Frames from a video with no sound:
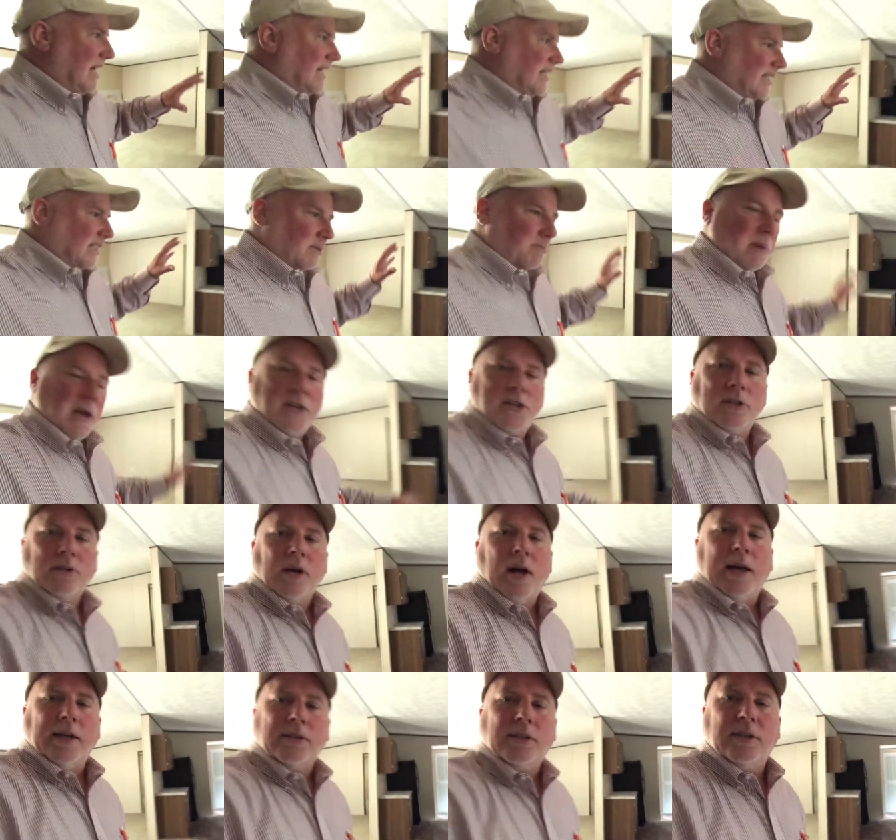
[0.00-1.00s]

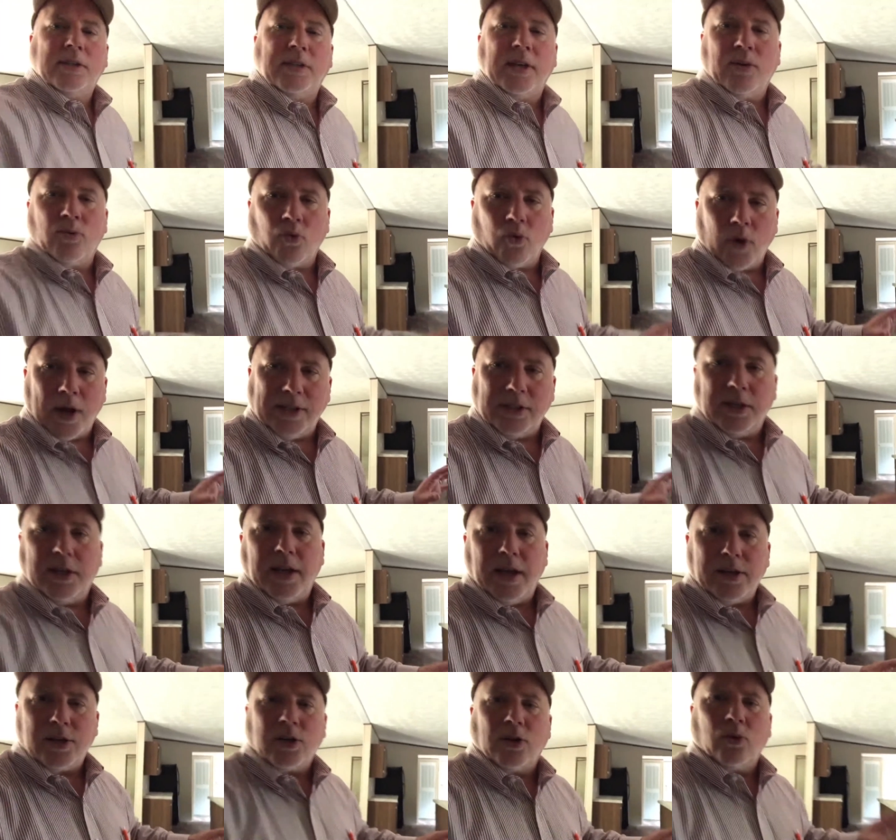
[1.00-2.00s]
specializes in
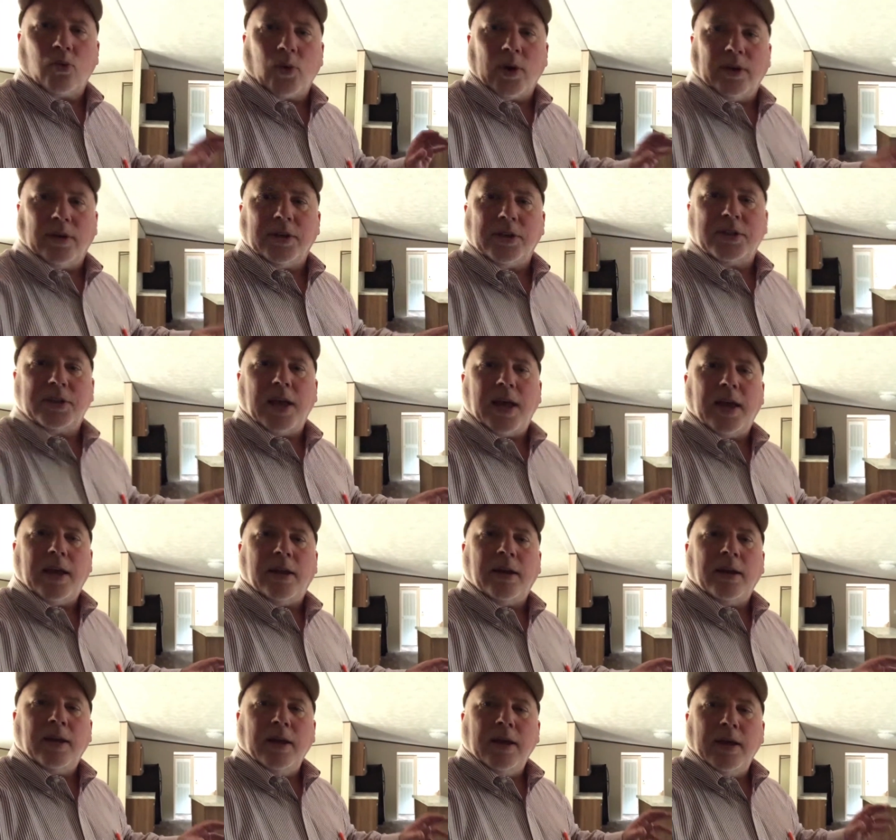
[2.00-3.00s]
residential real
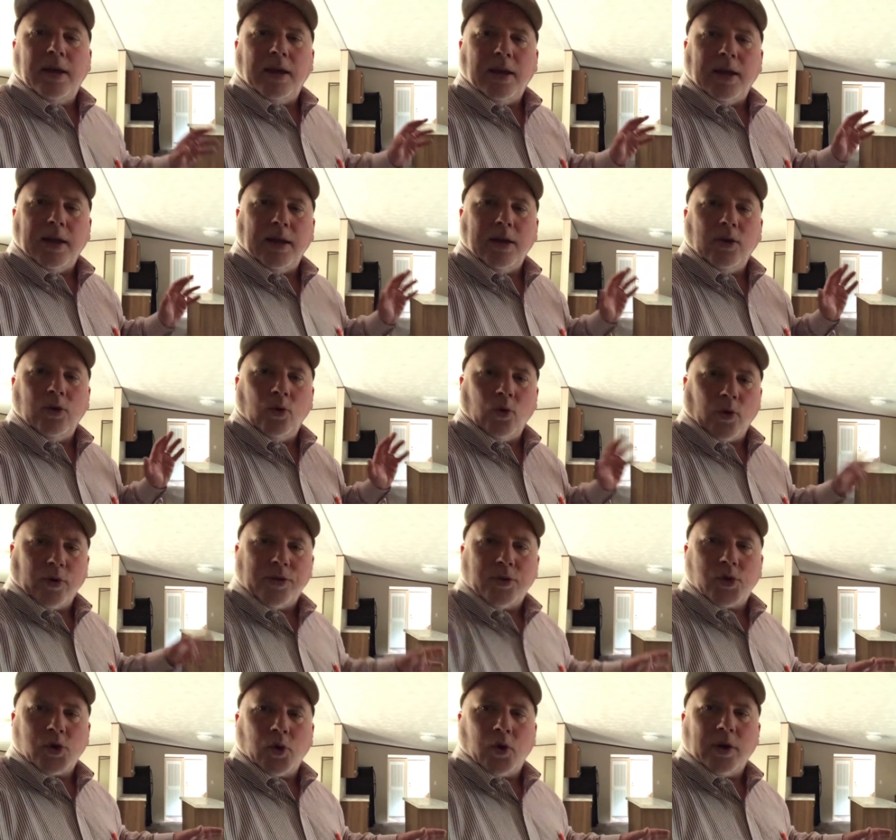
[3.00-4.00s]
estate in
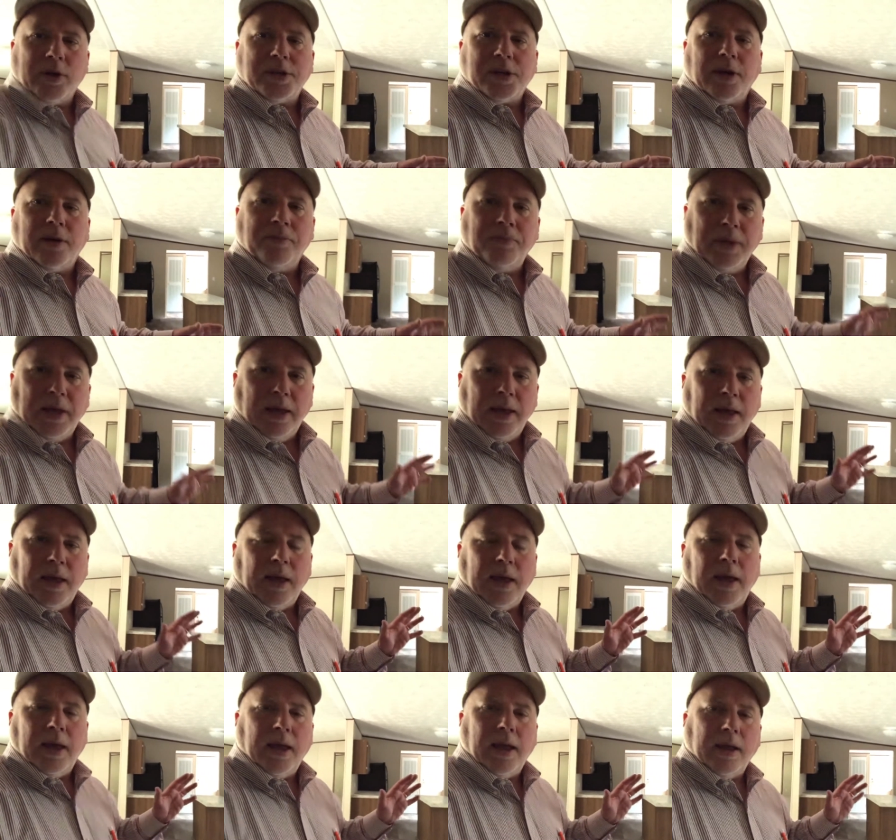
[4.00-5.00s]
North Georgia
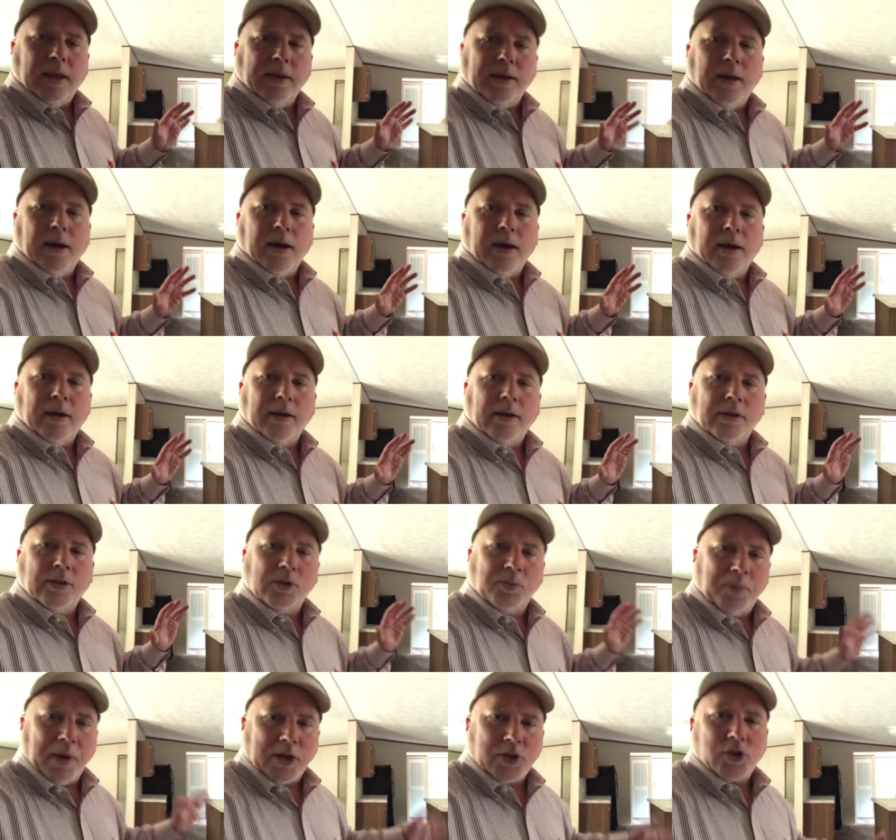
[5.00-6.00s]
and uh,
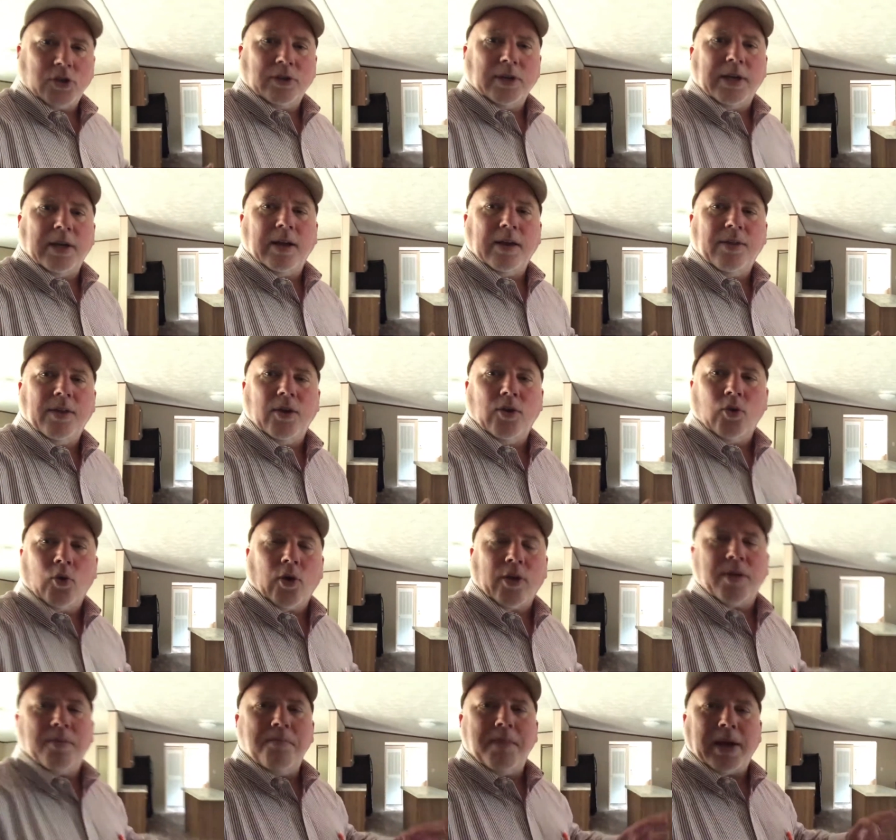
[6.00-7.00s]
especially in the
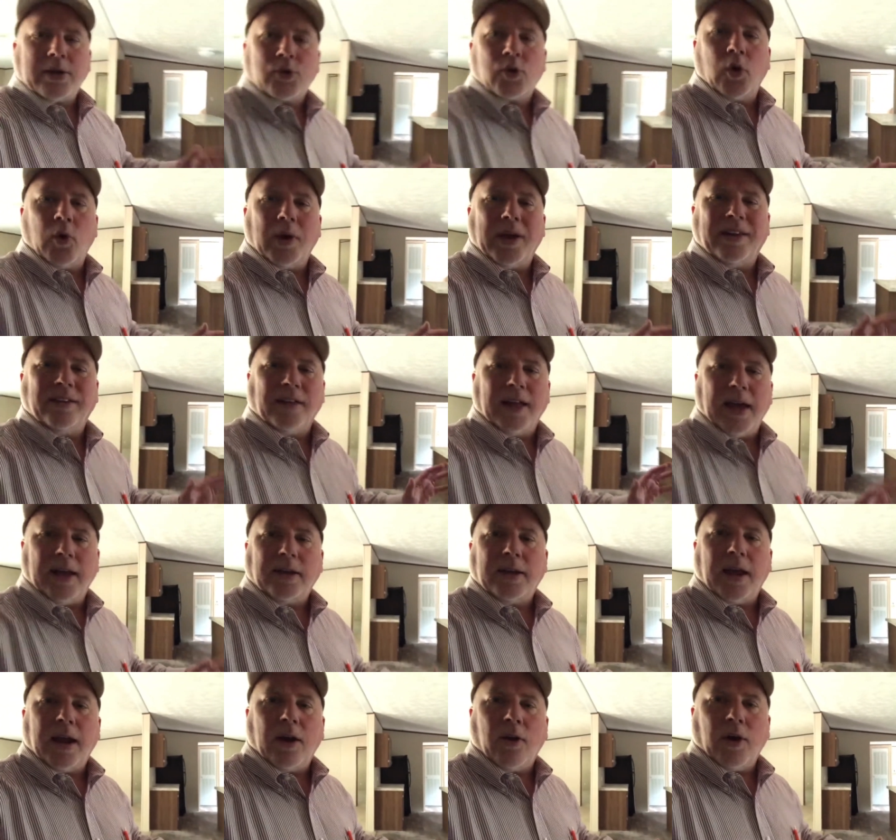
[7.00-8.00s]
North Metro
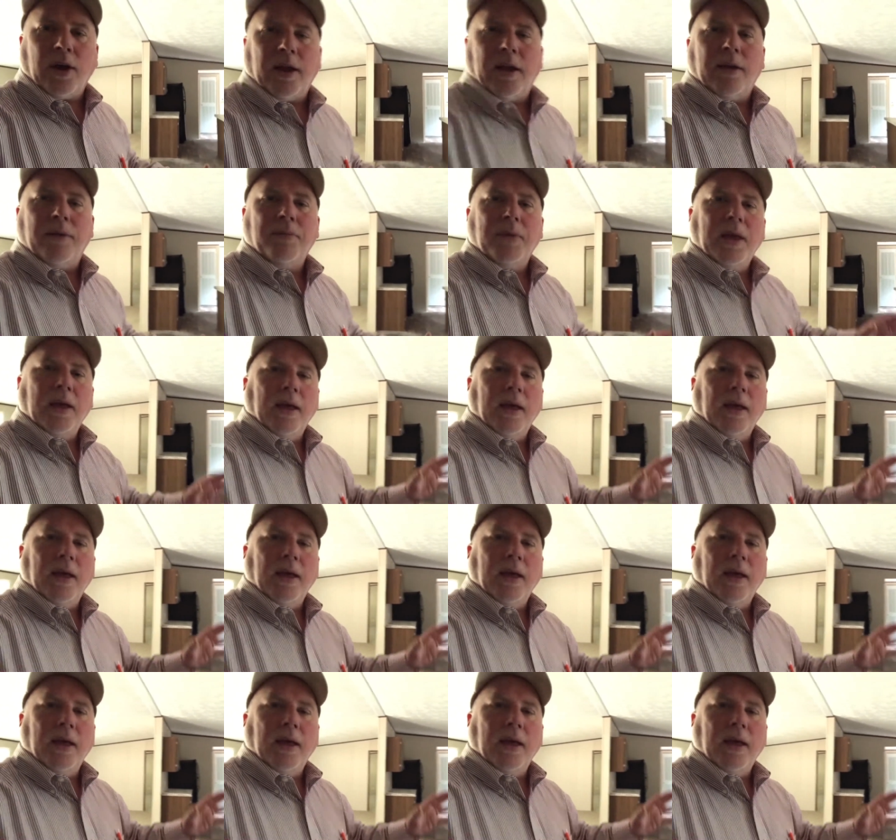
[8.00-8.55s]
Atlanta area.